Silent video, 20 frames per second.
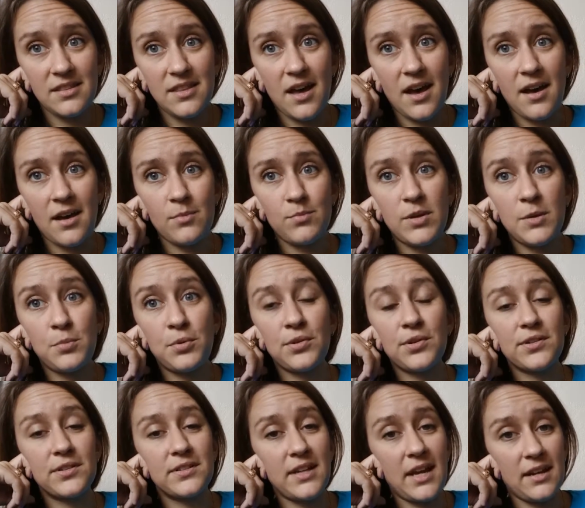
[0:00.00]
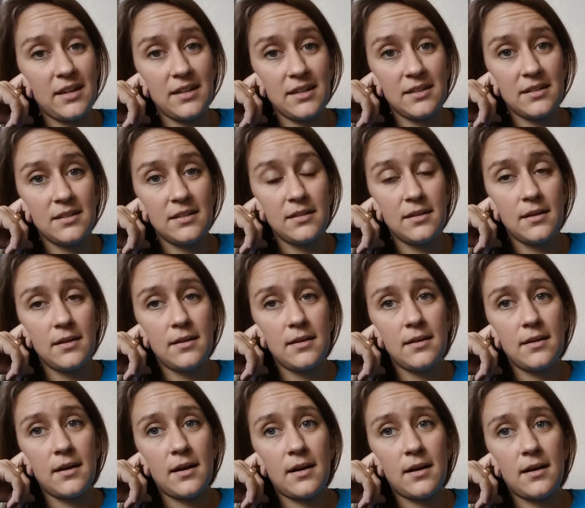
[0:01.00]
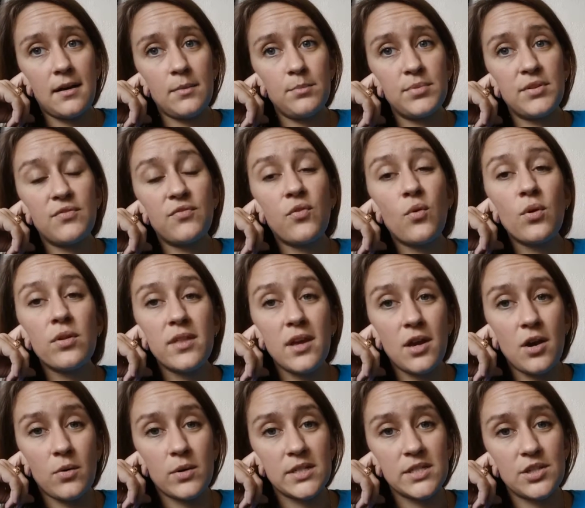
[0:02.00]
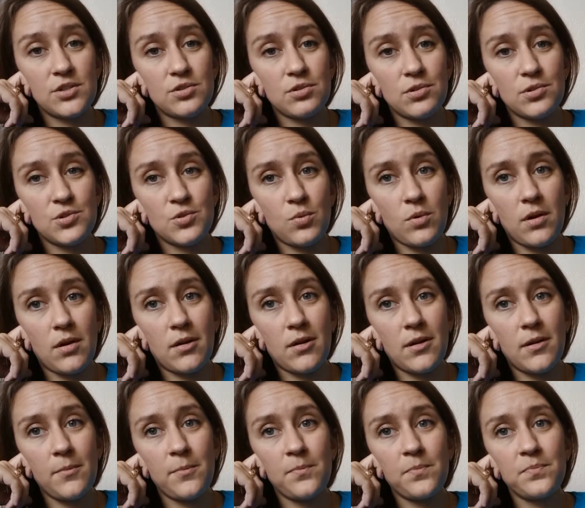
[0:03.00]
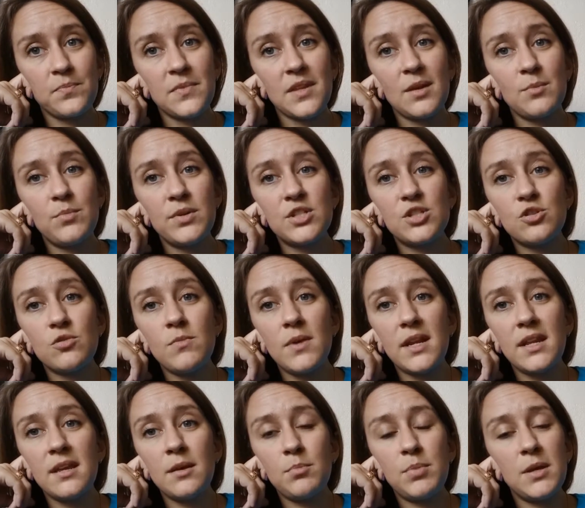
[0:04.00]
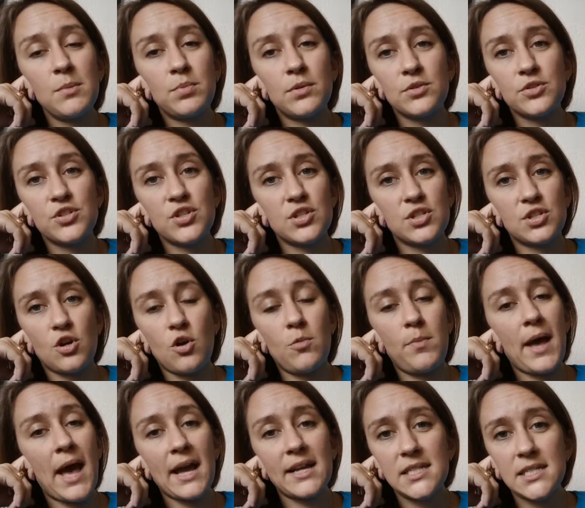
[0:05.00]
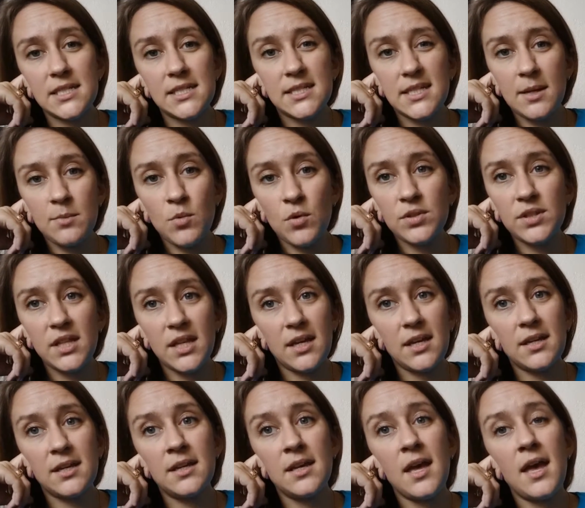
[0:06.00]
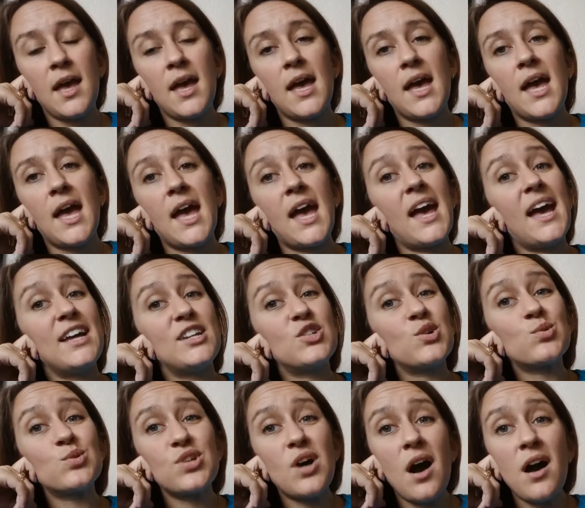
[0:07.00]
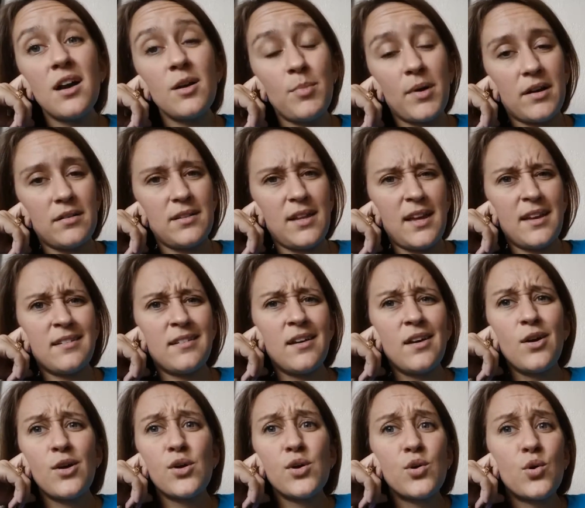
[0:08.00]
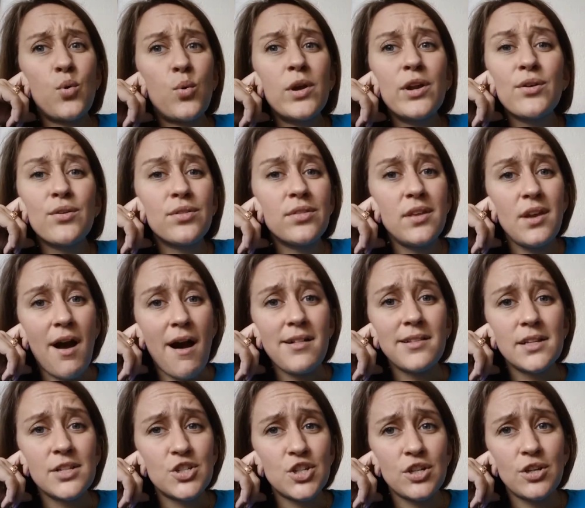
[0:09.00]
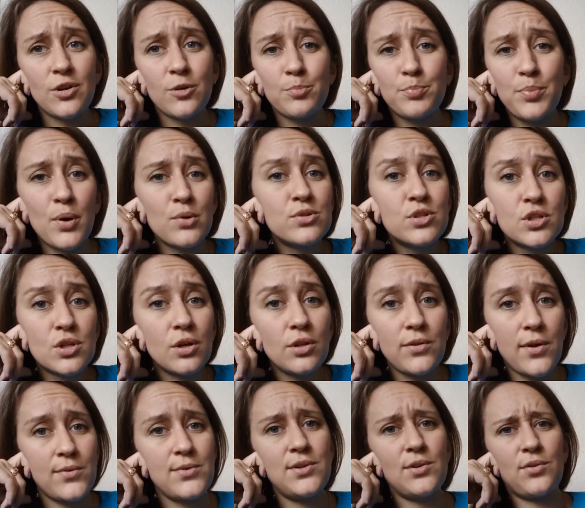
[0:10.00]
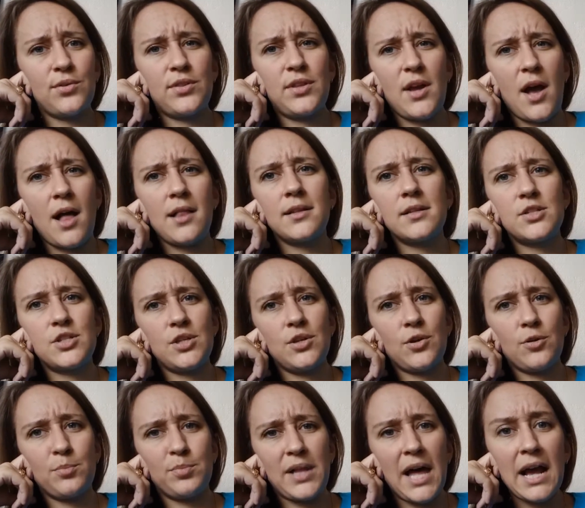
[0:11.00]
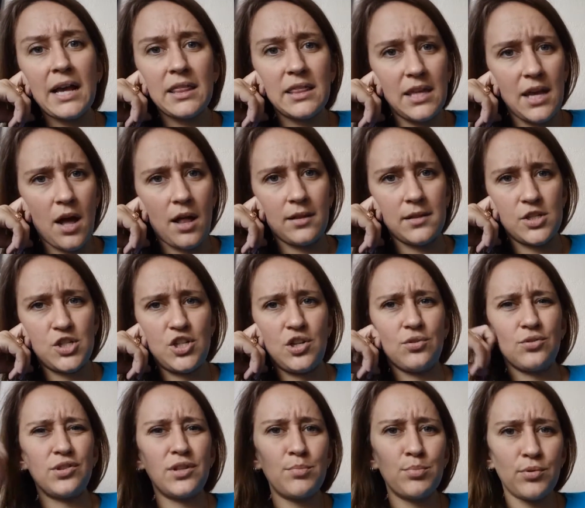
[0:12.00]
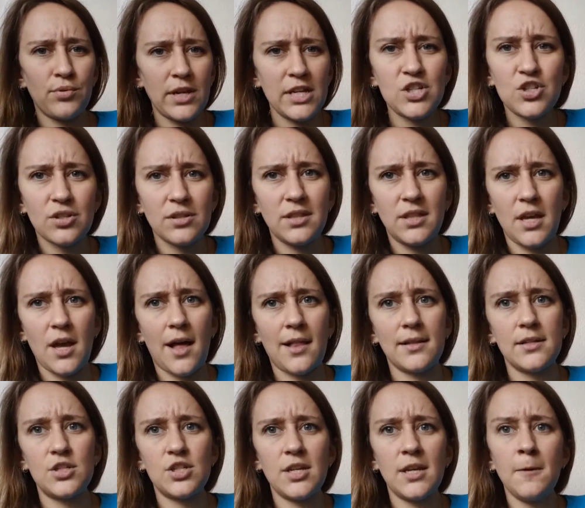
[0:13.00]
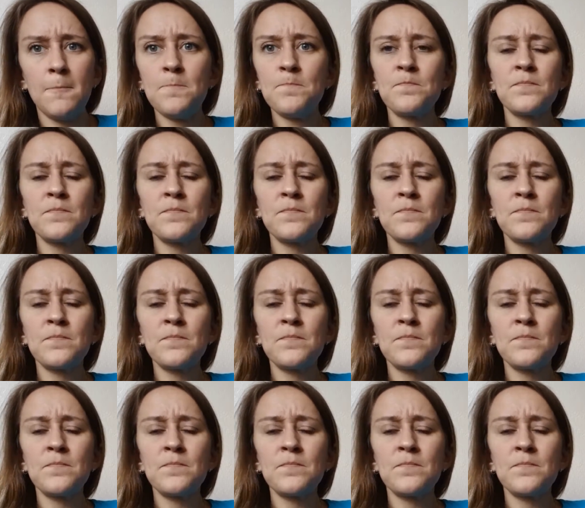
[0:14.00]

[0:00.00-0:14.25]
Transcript: that people are getting before they go into church work. But too many people just go back to the same old thing and don't talk about like queer theology or post-colonial theology or black theology or liberation theology.